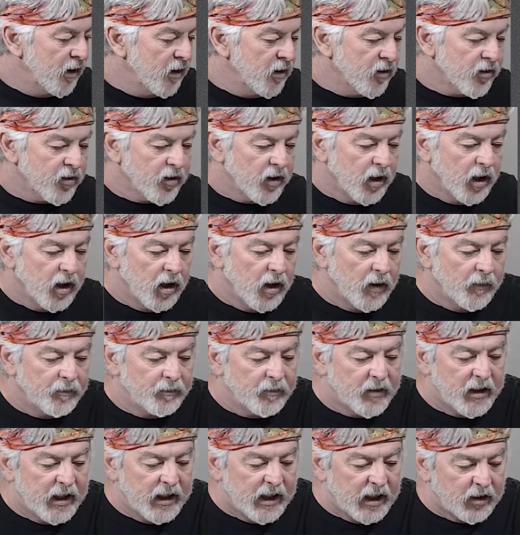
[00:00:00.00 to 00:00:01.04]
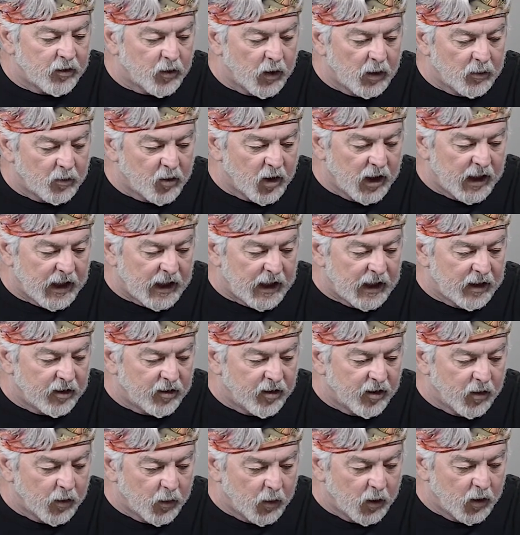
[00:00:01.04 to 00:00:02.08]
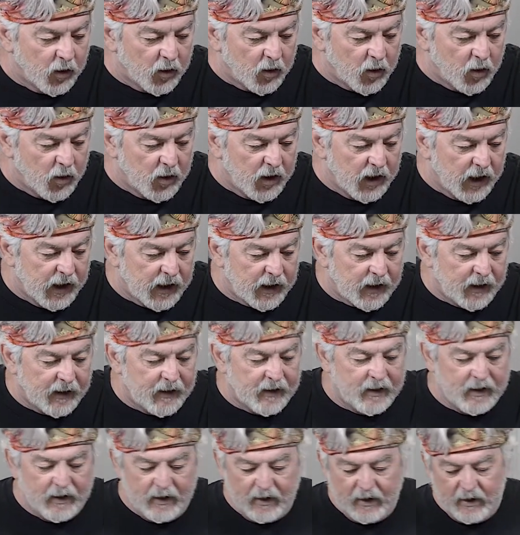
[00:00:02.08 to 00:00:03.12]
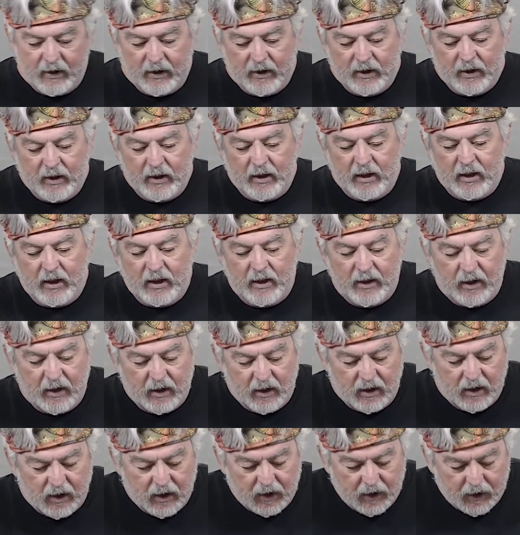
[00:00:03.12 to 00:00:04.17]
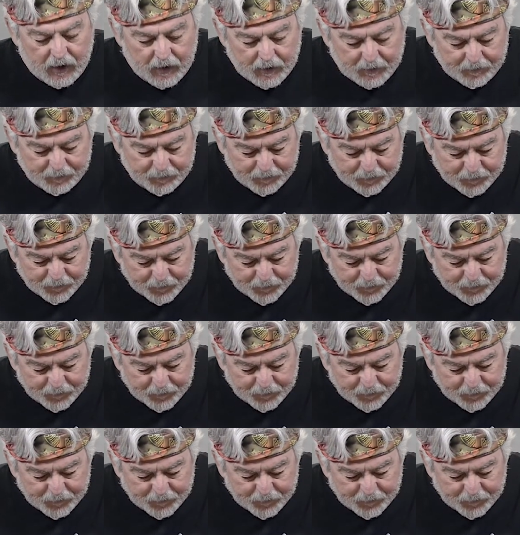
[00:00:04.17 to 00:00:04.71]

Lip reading: So, and that's what I'm trying to get to real quick. So